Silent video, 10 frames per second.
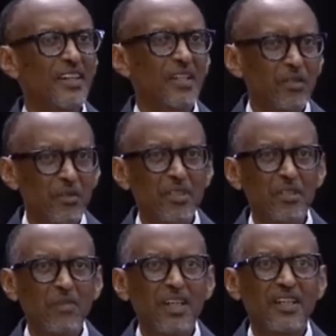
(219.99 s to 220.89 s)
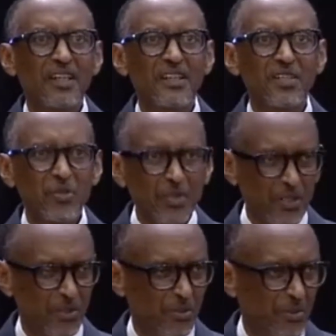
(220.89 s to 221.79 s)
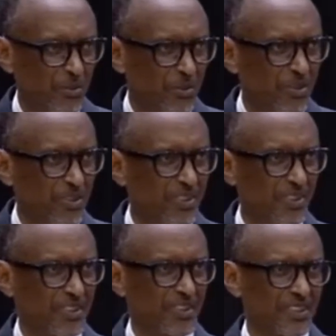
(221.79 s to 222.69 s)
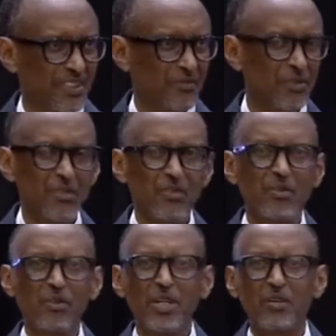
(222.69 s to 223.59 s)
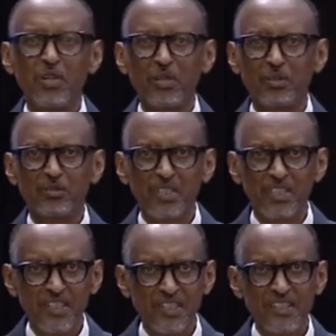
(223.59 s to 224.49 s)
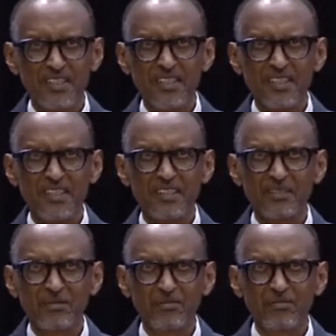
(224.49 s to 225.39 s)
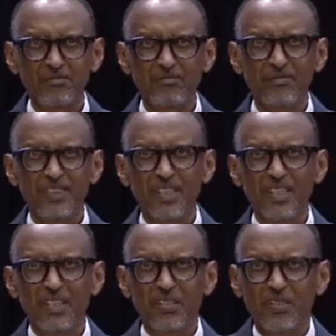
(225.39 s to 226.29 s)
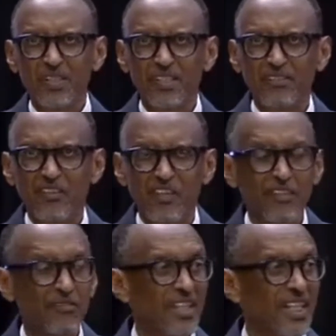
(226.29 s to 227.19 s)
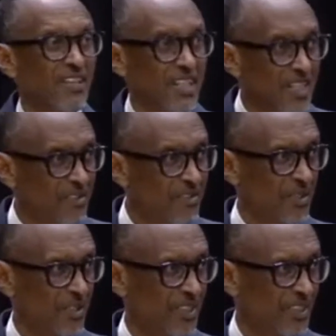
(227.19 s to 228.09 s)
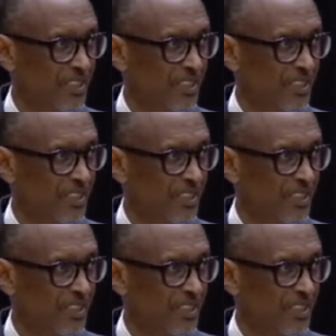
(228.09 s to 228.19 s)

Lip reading: I told them, I can assure you, with all our weaknesses and whatever we have in our country,